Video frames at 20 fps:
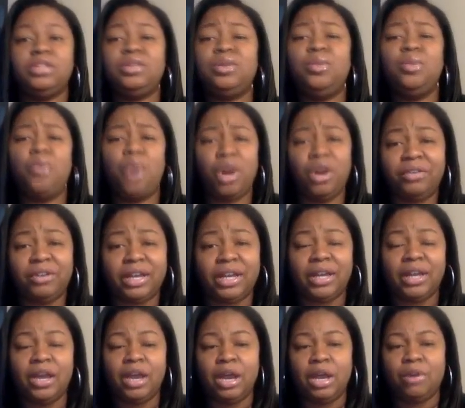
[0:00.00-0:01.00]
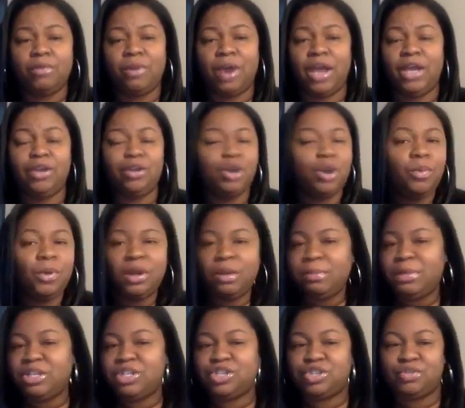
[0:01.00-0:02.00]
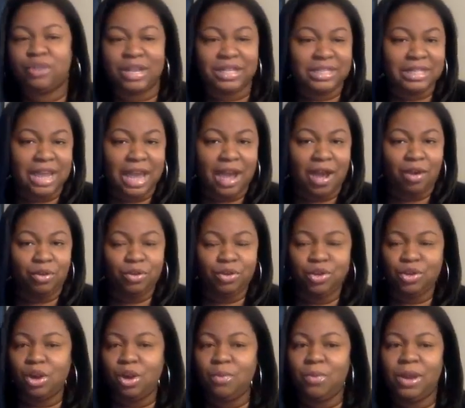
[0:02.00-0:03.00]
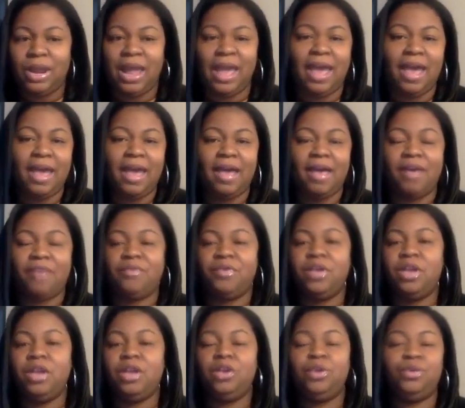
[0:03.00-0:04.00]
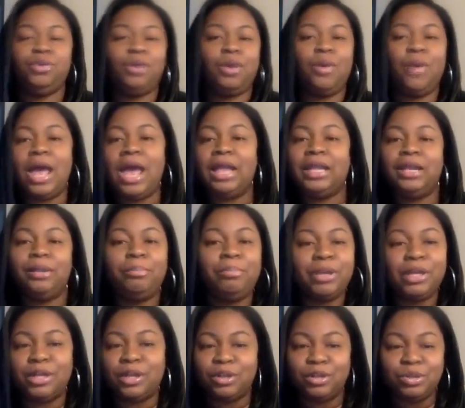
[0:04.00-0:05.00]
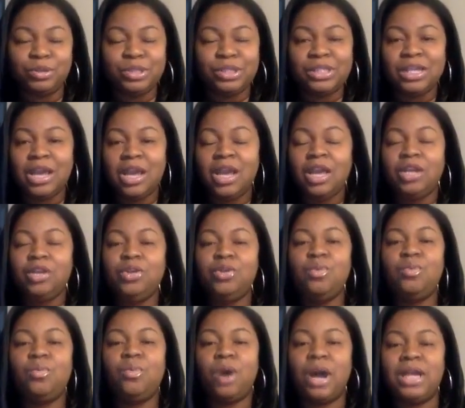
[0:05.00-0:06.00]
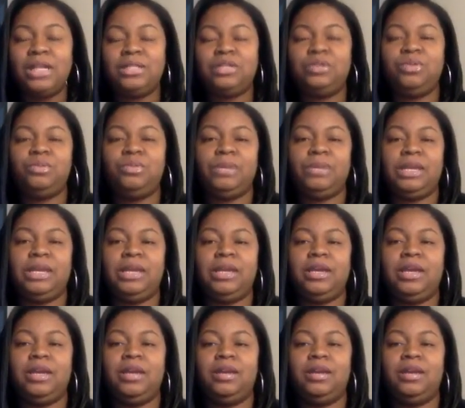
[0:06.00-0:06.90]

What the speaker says: worry, right? You don't want to be stressed out. You don't want to have, hella bills. You want to be